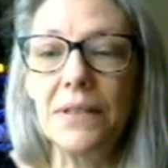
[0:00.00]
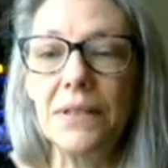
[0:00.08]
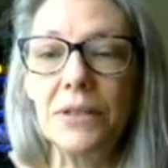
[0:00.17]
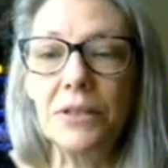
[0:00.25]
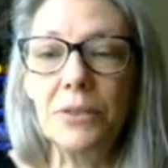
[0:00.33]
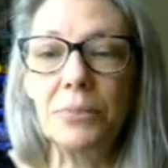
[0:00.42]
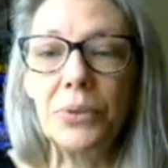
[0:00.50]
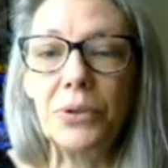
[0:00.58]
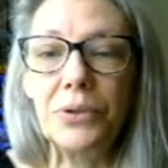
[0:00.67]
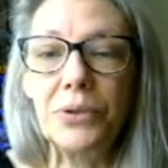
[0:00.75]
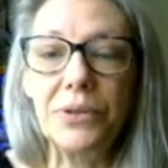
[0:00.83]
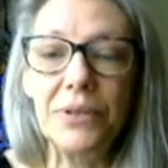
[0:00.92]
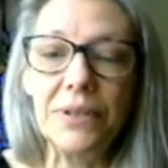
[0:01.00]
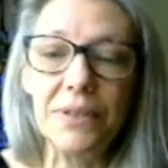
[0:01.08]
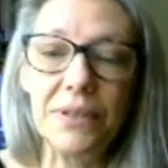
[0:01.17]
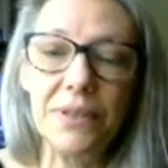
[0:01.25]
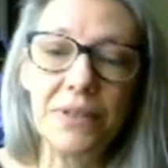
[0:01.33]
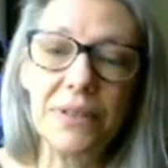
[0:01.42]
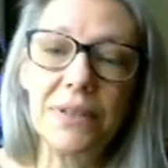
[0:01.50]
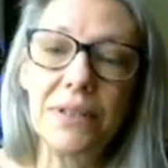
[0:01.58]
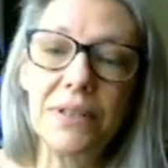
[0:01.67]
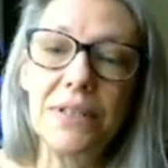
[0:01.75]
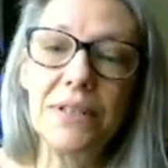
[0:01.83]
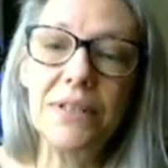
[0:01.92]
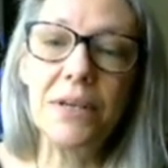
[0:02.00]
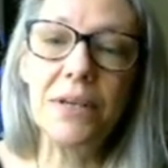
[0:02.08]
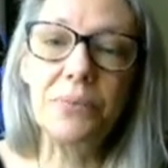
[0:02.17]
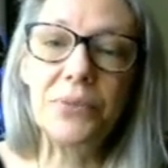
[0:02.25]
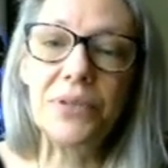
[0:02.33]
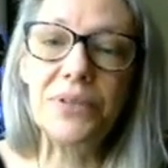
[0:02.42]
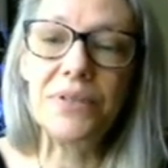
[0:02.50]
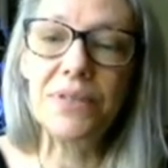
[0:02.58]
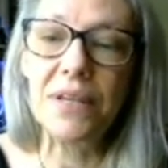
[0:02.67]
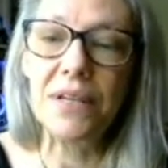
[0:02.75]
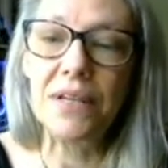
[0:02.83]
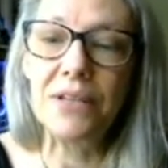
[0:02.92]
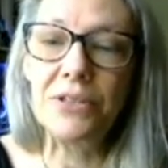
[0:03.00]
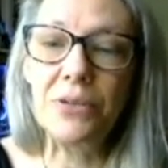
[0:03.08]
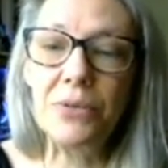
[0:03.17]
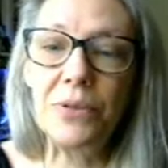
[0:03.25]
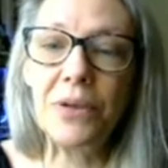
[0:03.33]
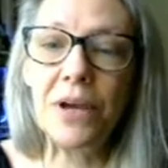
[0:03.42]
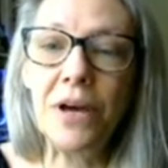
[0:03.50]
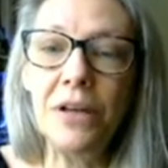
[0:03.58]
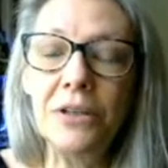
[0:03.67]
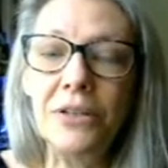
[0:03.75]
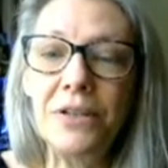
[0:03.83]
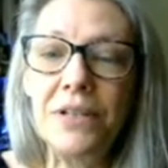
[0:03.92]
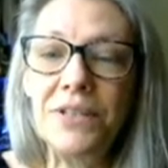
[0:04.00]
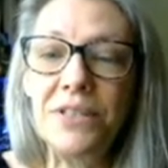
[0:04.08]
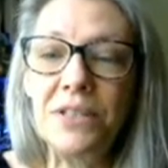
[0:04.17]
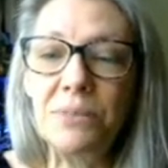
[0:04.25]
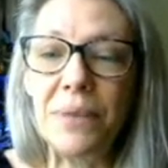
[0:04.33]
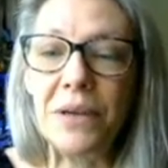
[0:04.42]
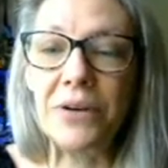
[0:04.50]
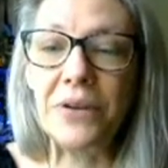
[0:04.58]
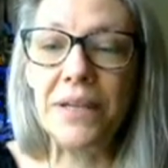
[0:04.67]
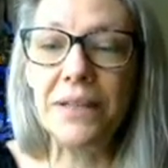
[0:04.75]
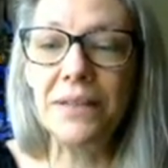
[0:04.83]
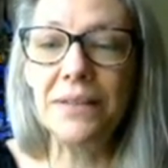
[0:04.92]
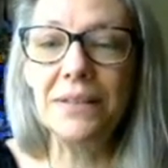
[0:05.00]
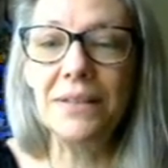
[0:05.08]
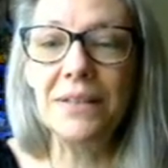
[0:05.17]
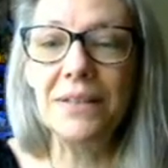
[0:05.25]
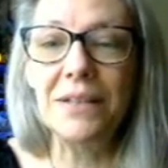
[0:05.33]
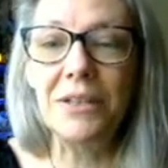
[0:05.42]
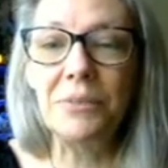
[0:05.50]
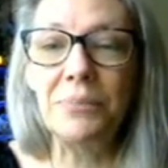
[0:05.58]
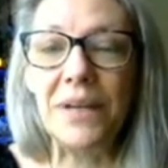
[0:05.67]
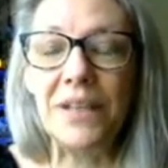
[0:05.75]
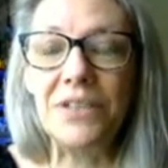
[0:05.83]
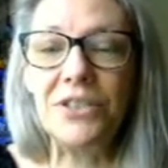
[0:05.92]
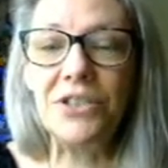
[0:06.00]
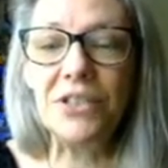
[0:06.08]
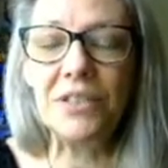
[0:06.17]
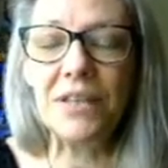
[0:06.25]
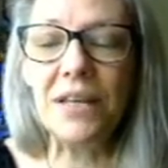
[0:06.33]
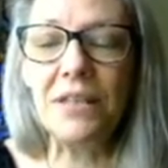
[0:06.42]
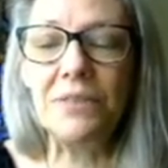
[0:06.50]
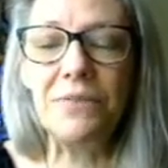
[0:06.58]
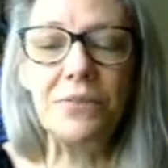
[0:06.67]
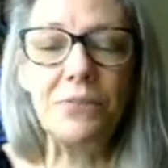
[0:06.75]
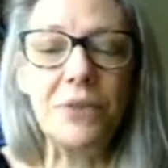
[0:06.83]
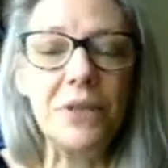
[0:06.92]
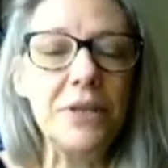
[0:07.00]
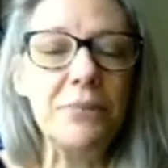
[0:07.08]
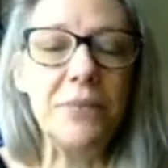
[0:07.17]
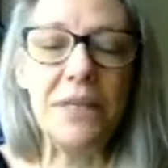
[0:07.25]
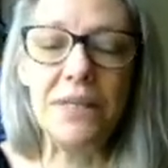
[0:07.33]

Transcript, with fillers: The bird. Temperance. So the color is sparing, but it's just kind of thrilling me to